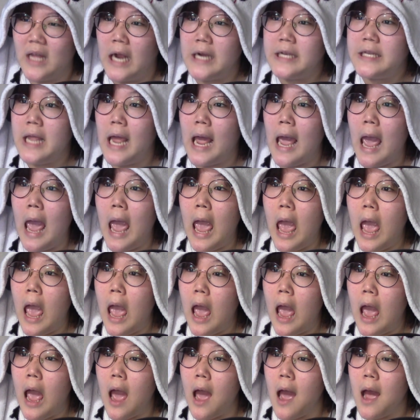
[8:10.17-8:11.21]
Damn,
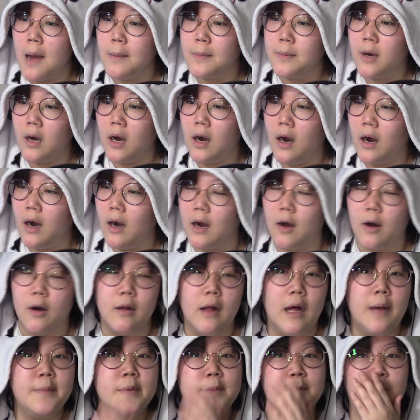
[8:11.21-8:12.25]
girl!
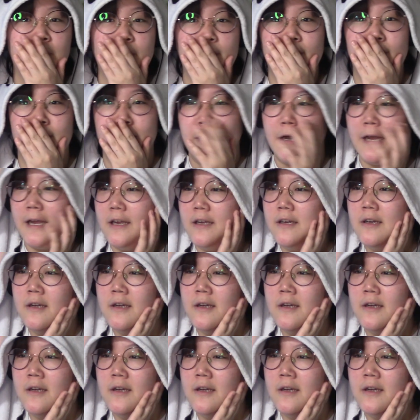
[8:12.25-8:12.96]
I mean, boy.